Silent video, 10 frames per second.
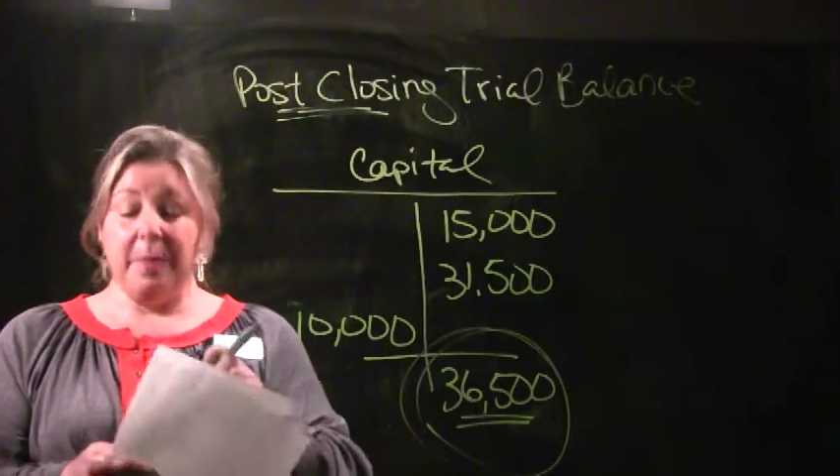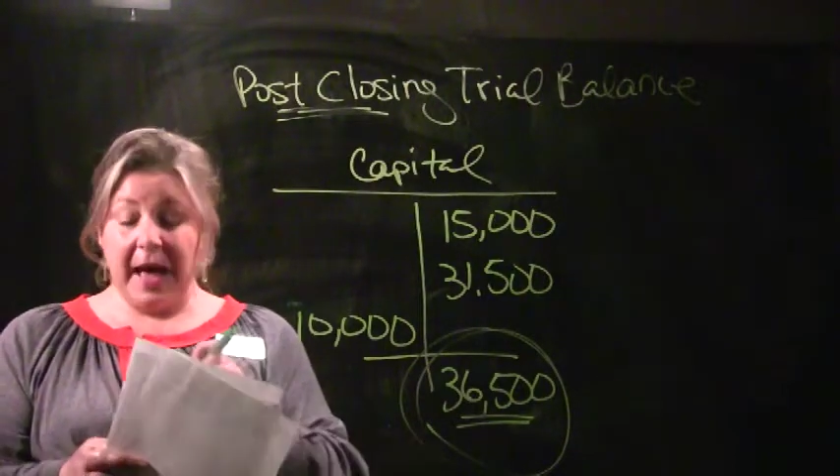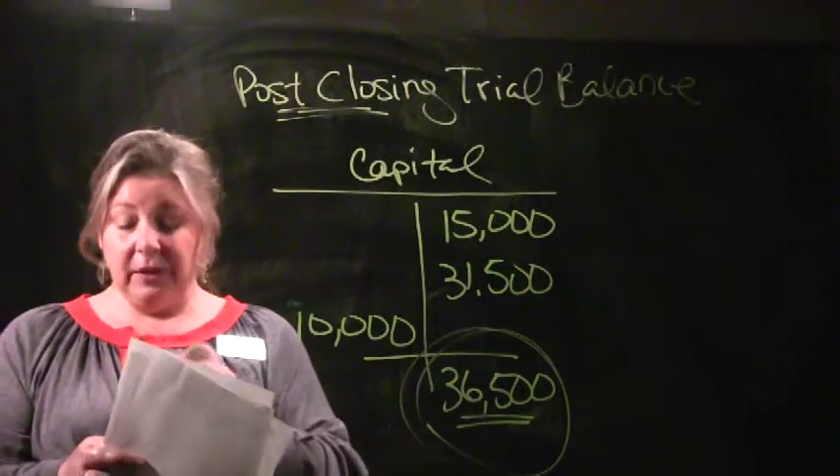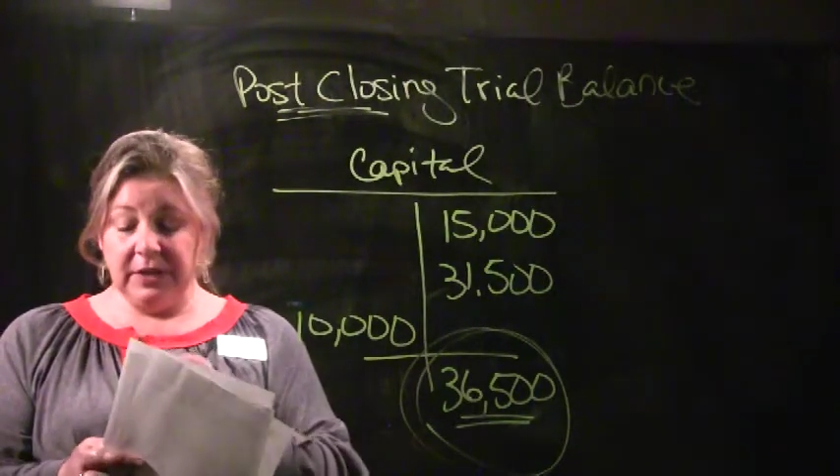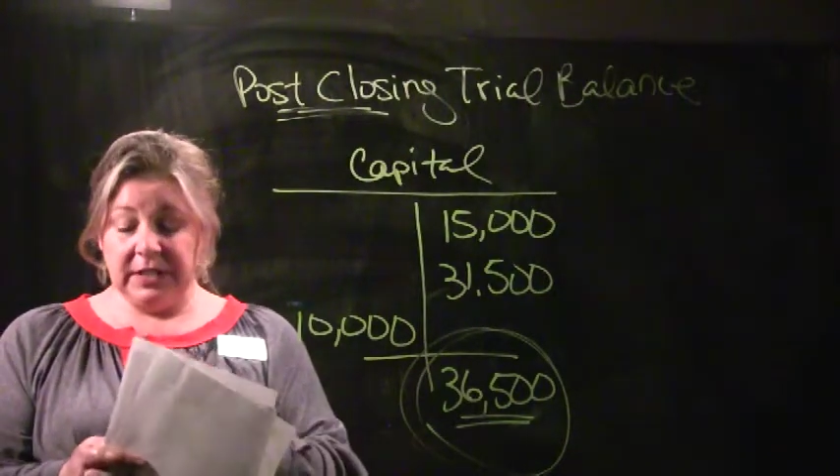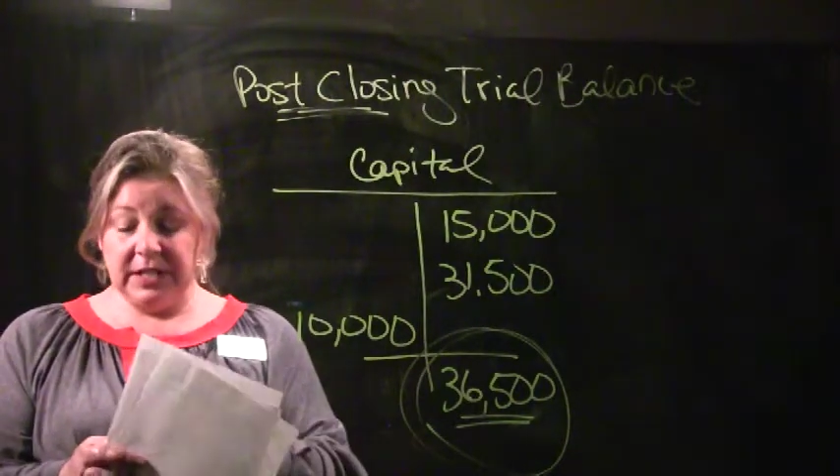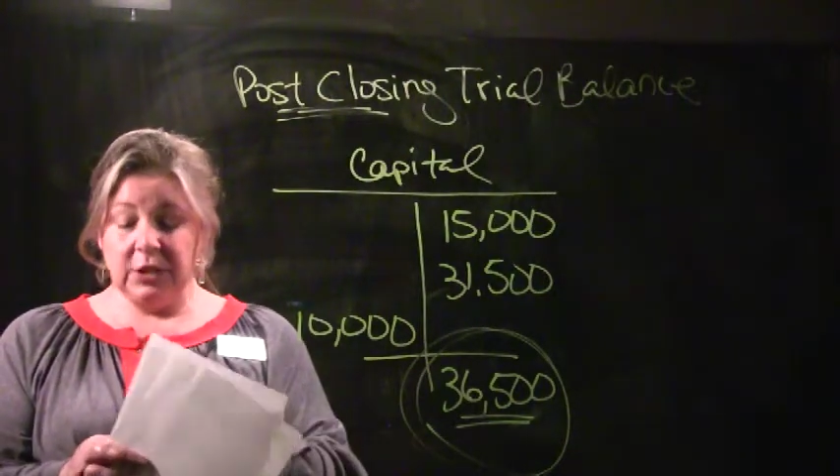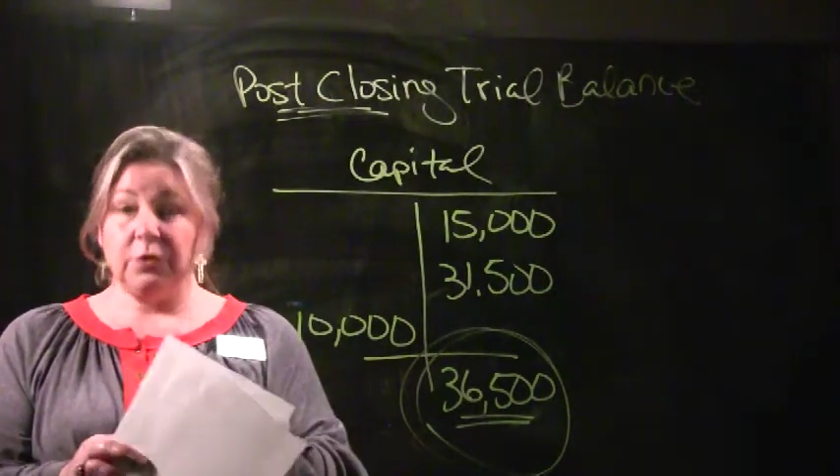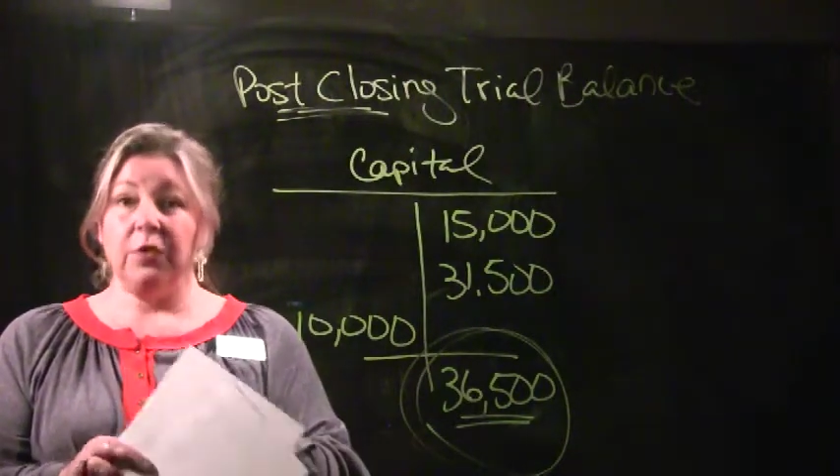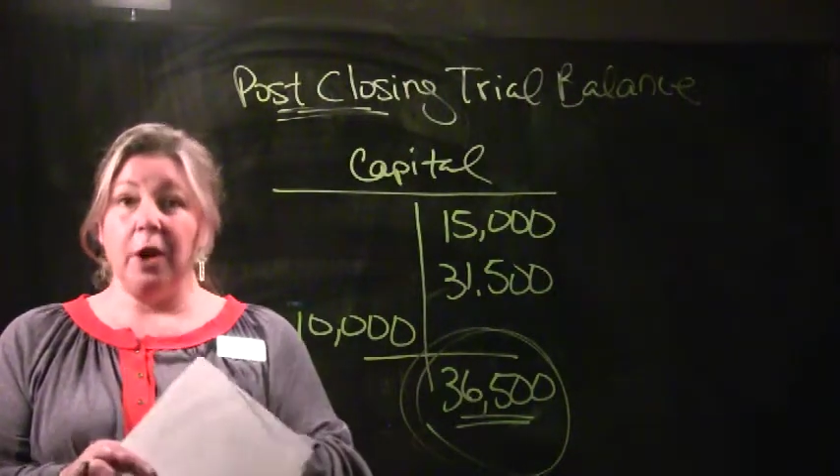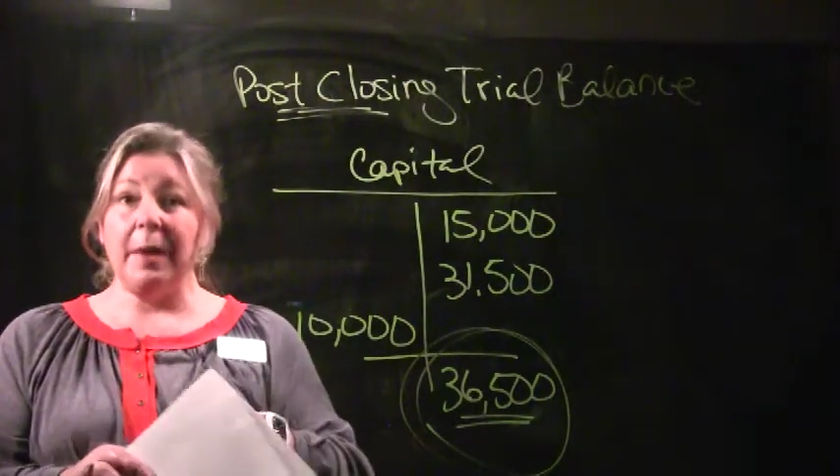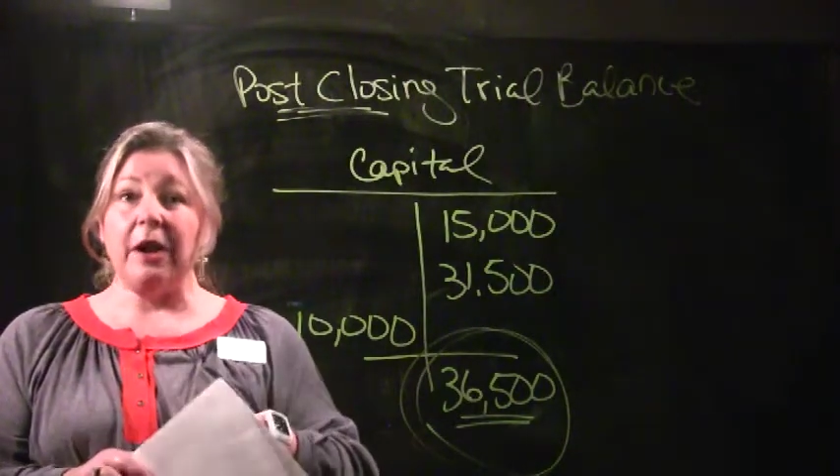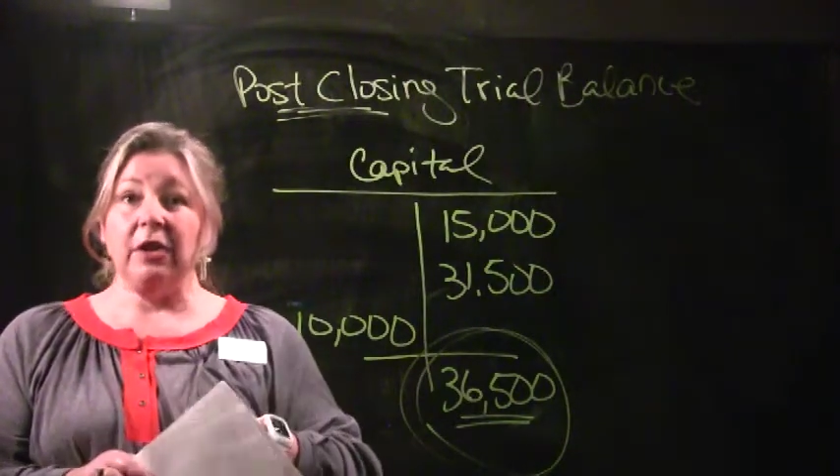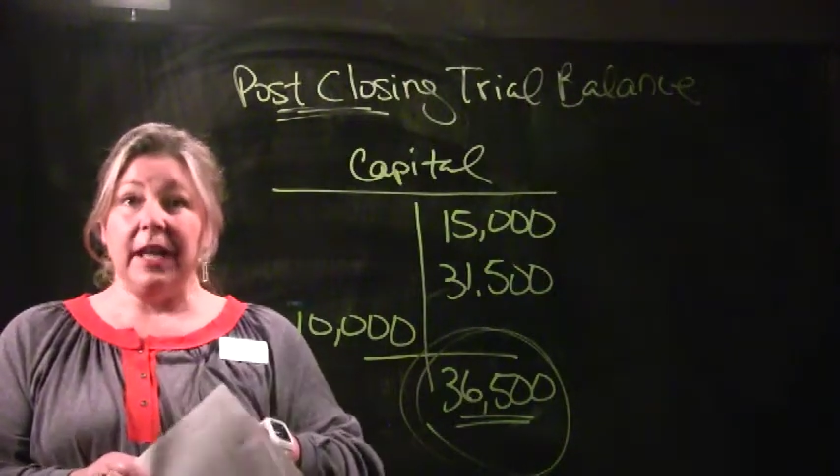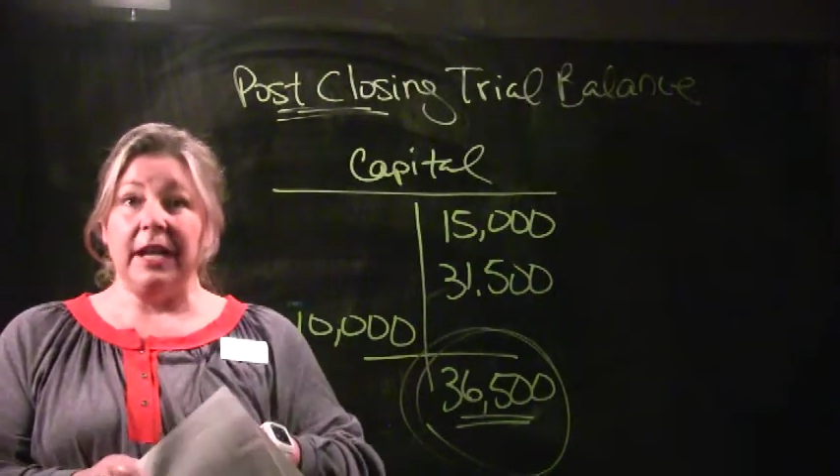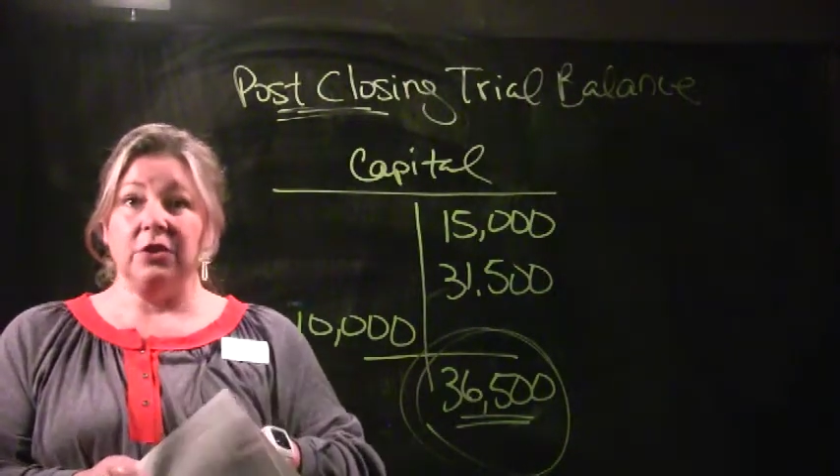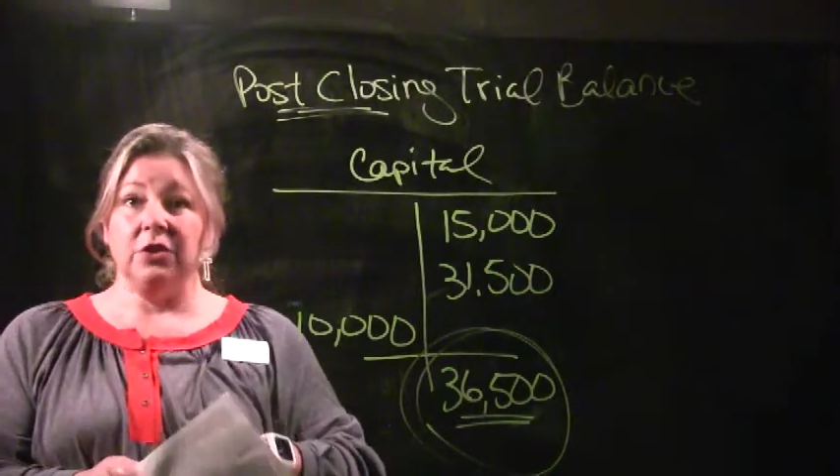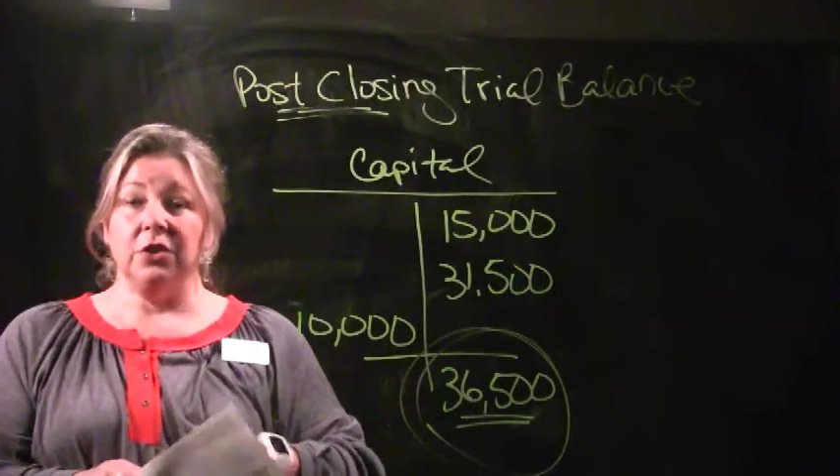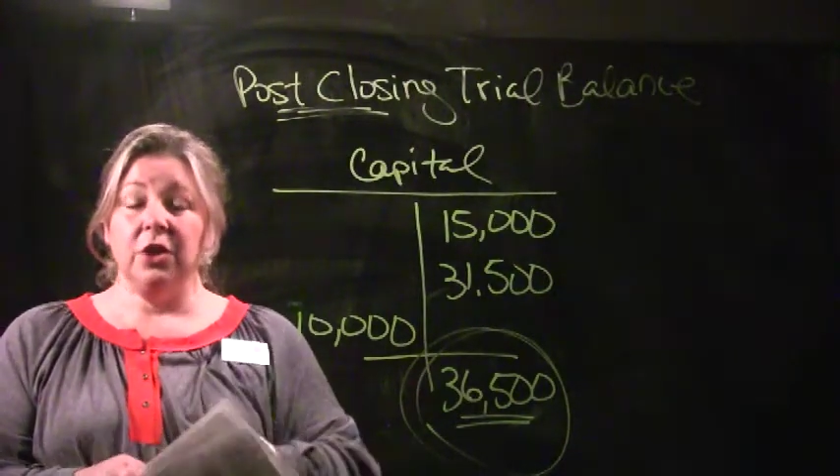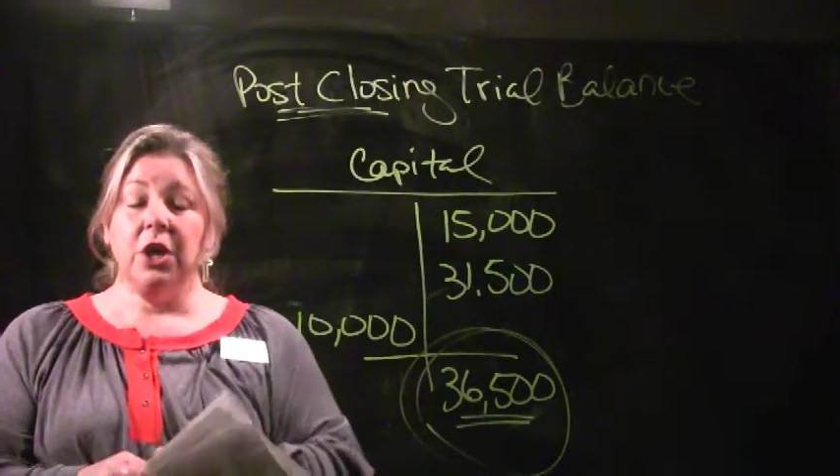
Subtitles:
balances from our ledger